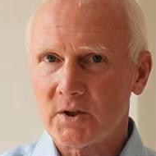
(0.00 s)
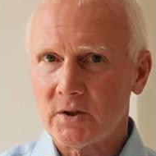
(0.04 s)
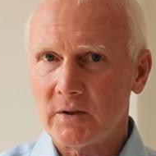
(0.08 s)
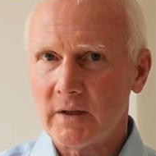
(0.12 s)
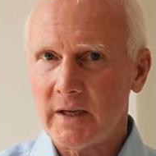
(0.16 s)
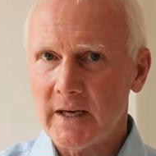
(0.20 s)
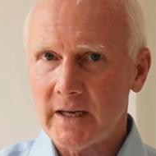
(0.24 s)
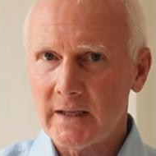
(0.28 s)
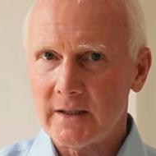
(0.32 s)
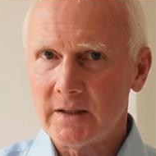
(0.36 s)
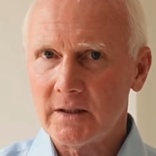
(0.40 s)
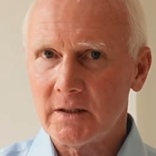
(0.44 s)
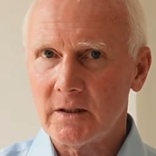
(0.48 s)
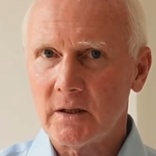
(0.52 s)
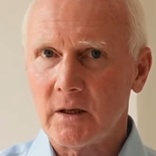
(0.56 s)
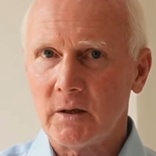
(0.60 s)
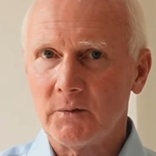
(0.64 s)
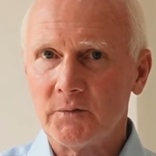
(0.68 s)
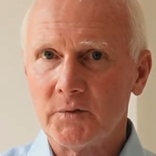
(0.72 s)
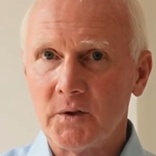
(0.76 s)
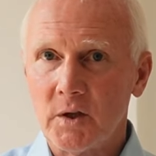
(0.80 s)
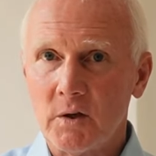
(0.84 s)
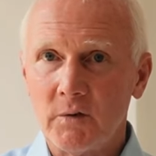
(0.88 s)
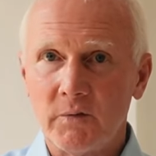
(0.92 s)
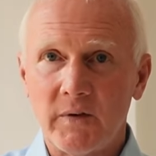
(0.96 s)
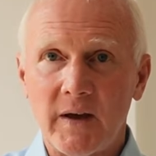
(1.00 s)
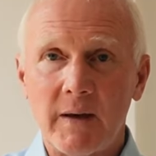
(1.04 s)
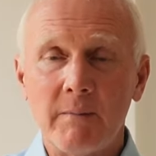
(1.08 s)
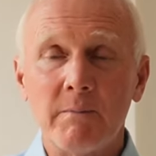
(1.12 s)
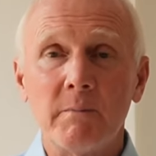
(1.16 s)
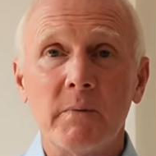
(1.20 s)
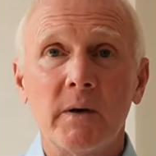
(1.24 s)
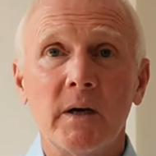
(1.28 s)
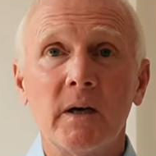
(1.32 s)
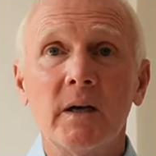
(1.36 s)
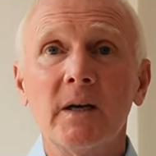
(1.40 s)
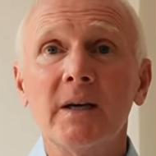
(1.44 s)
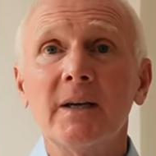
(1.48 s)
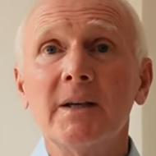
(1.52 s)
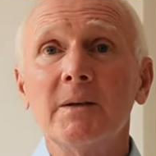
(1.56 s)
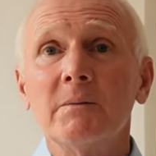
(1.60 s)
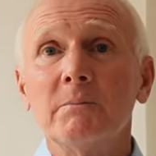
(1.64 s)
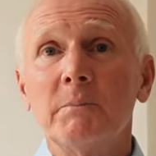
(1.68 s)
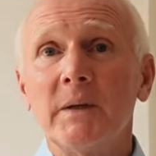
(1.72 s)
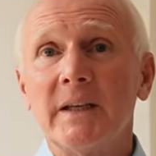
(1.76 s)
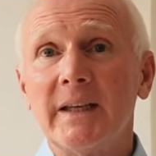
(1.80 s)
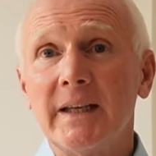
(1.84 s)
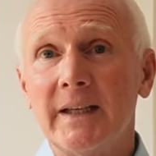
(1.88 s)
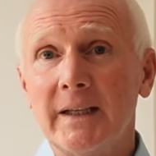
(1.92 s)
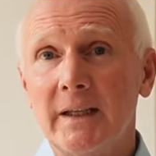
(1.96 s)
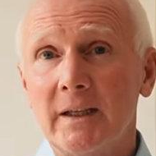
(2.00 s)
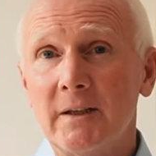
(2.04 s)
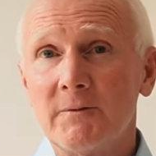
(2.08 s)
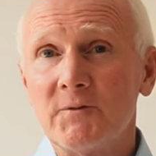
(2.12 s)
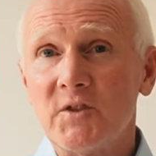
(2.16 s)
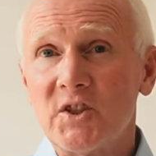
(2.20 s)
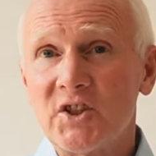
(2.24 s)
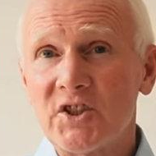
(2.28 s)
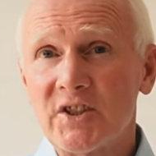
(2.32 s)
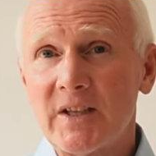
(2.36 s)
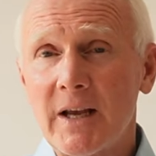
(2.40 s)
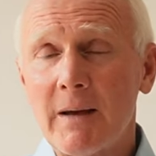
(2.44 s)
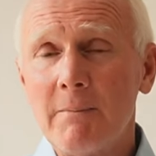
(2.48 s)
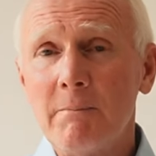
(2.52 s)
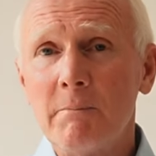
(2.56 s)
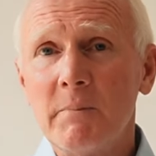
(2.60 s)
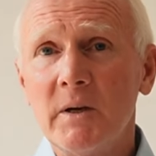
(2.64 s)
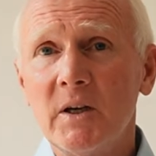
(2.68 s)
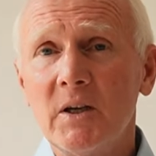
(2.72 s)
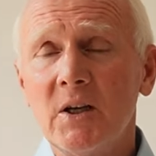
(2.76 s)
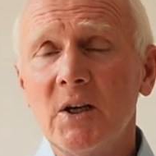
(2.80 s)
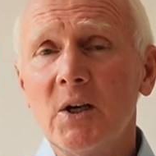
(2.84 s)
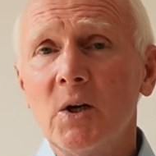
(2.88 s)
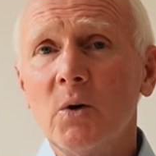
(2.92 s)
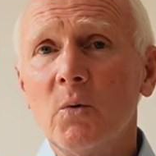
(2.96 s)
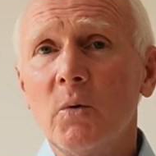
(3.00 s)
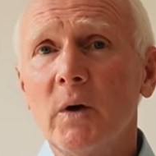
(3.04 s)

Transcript: to the end of November, beginning of December,